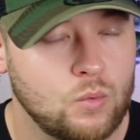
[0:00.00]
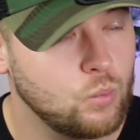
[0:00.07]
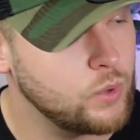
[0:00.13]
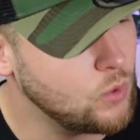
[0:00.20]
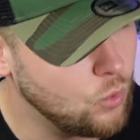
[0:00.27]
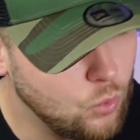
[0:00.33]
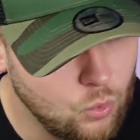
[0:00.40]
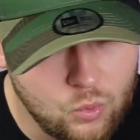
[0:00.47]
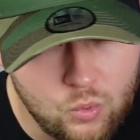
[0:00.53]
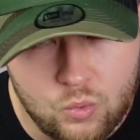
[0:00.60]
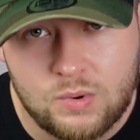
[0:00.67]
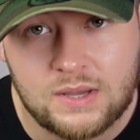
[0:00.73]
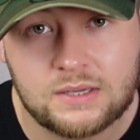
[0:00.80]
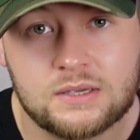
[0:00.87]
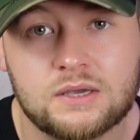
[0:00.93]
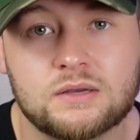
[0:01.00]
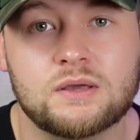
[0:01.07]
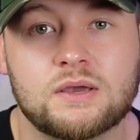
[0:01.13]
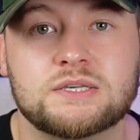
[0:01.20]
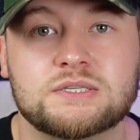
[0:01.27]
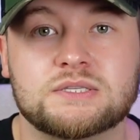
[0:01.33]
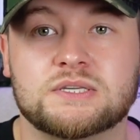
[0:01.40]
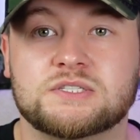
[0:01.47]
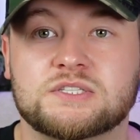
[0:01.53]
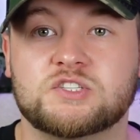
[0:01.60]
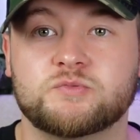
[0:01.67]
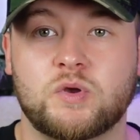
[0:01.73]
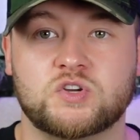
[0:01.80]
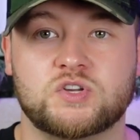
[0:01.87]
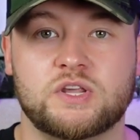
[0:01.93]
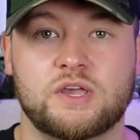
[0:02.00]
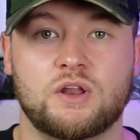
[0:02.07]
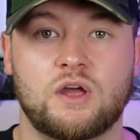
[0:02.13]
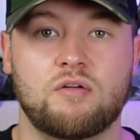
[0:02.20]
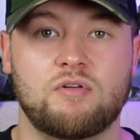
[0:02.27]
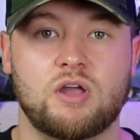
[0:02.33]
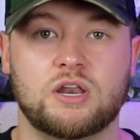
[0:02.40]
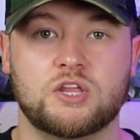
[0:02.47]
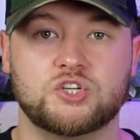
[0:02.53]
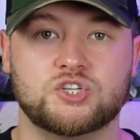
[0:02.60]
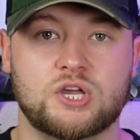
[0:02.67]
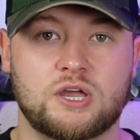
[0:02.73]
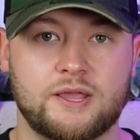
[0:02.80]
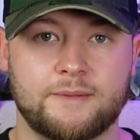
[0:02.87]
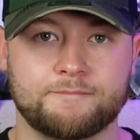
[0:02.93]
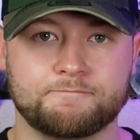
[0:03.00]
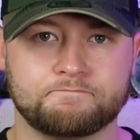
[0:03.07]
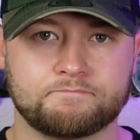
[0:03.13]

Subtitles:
We all recognize this, especially in our early journey.